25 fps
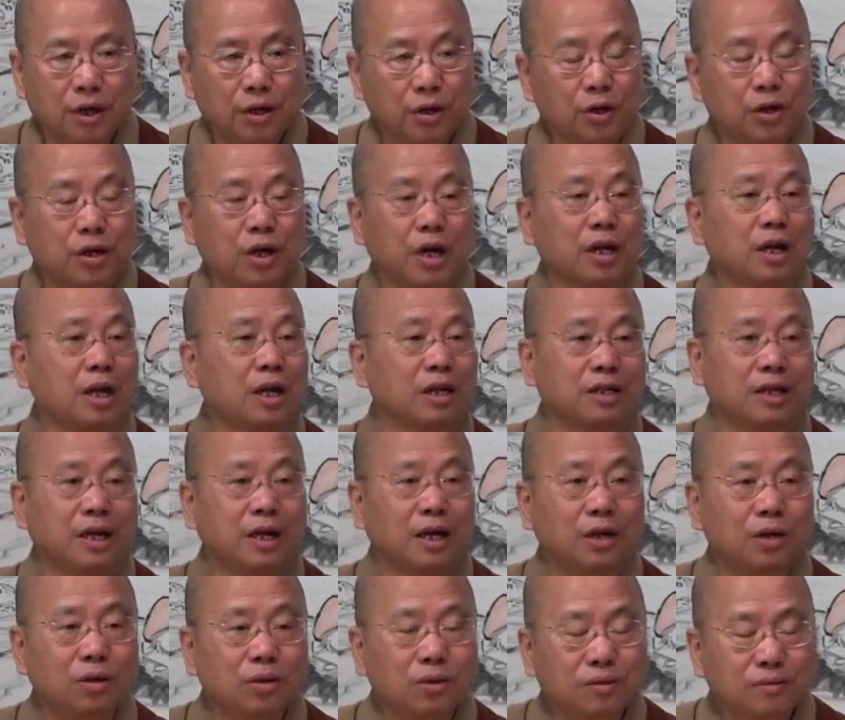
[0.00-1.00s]
You cannot
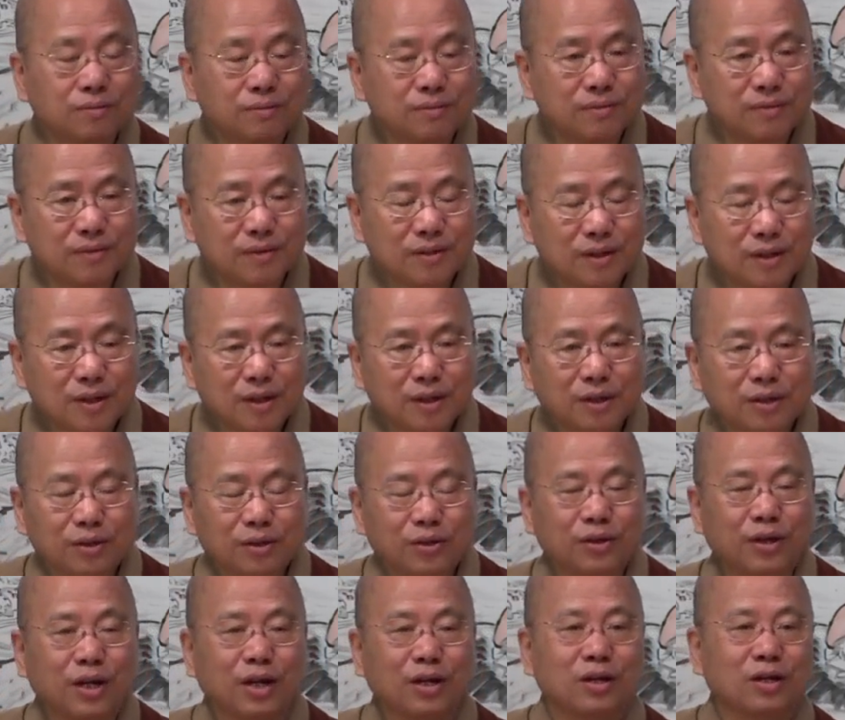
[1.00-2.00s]
kill,
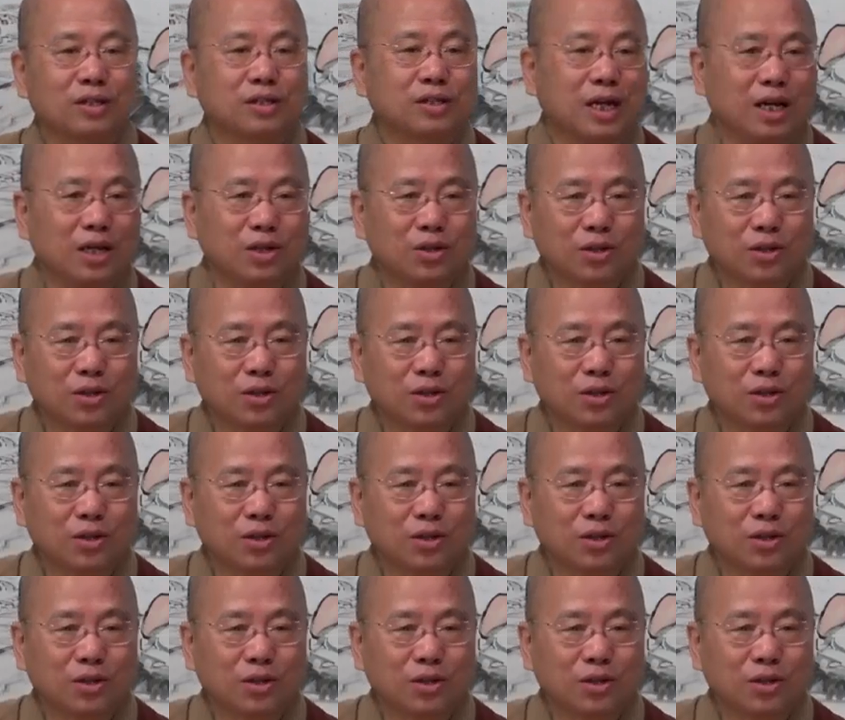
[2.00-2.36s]
you cannot